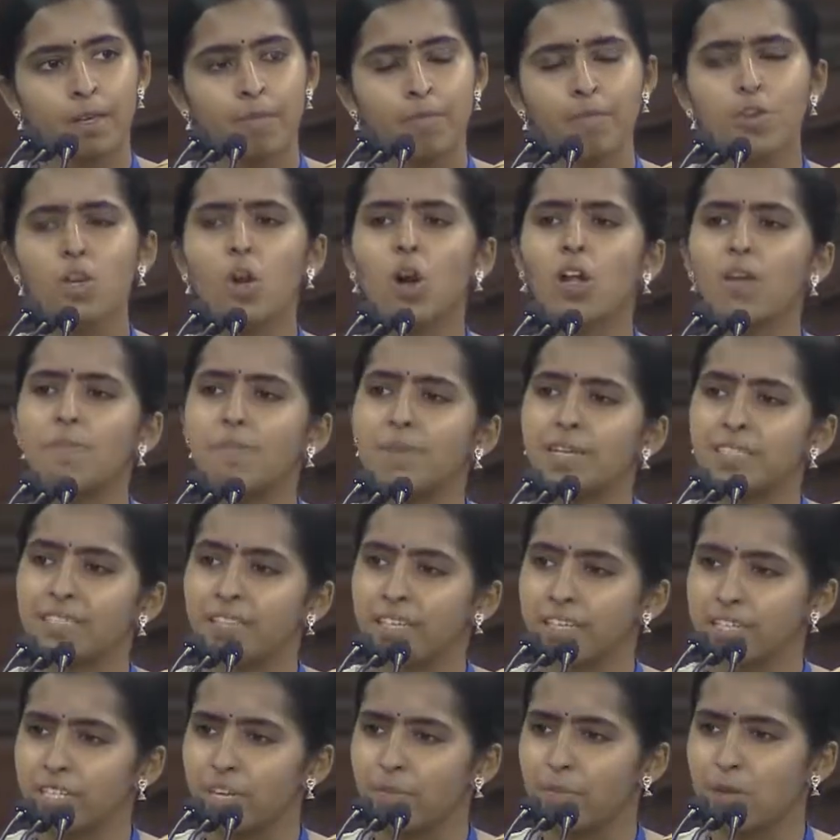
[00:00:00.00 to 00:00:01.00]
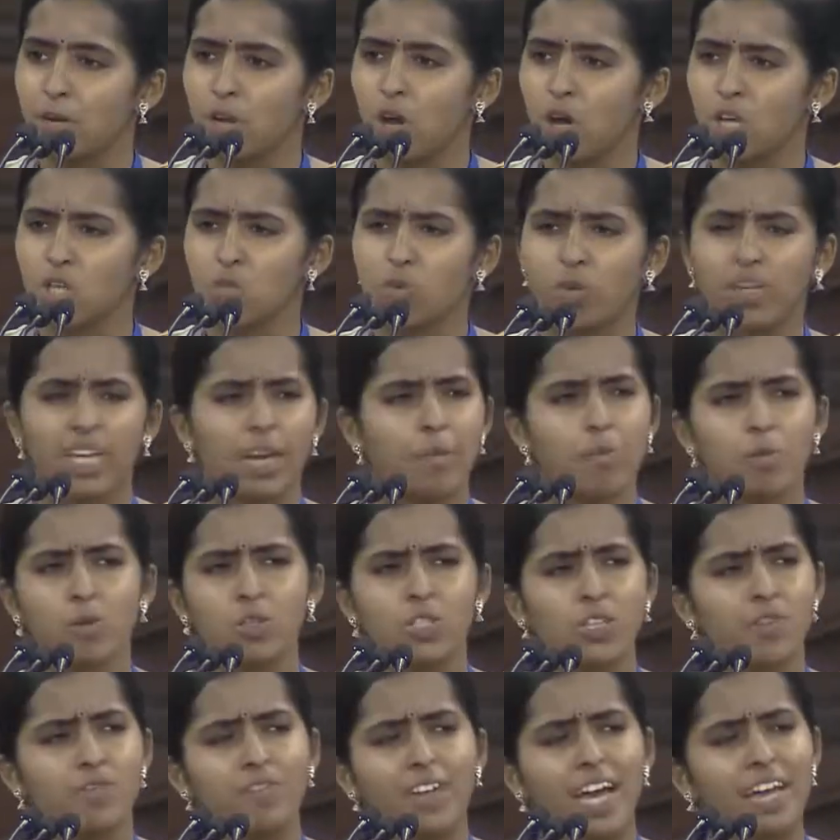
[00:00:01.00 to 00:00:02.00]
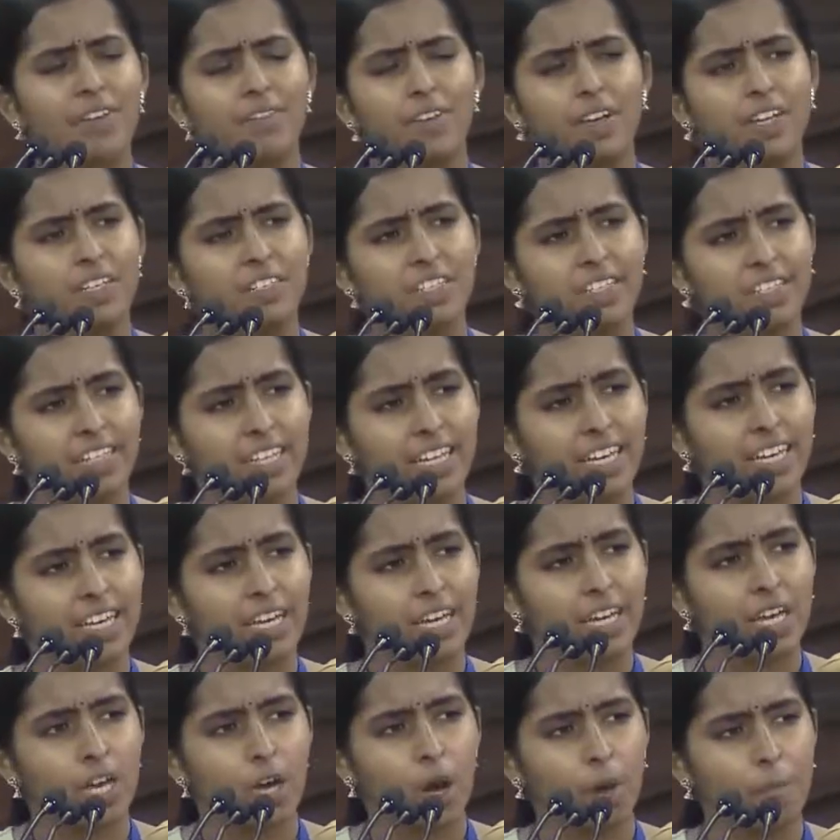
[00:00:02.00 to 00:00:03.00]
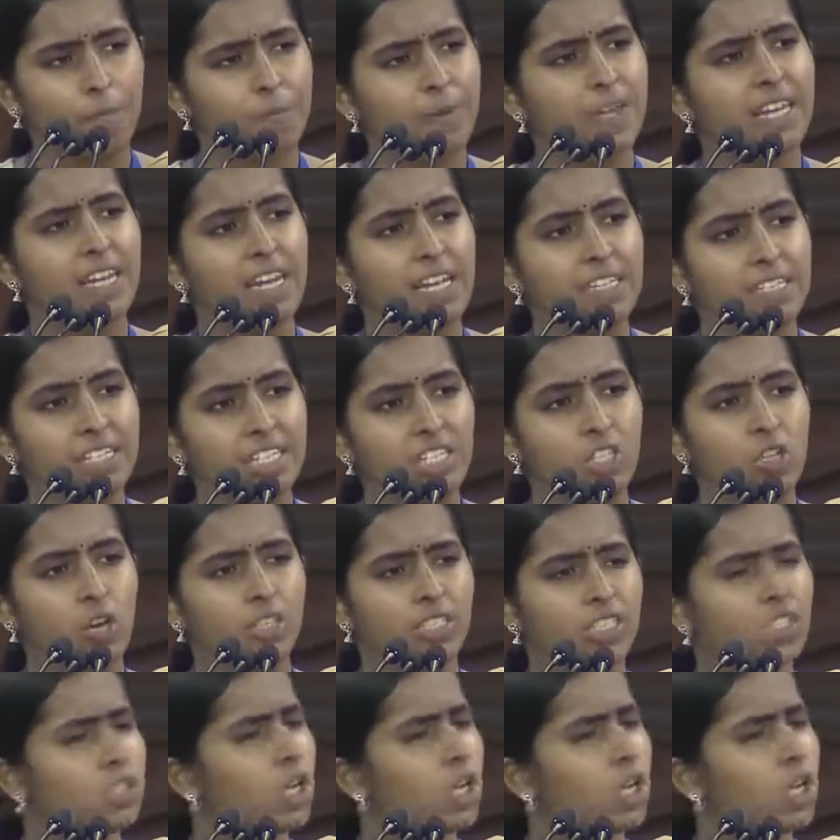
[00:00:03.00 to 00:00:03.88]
We all present here belong to a gamut of diversity, opinions and choices.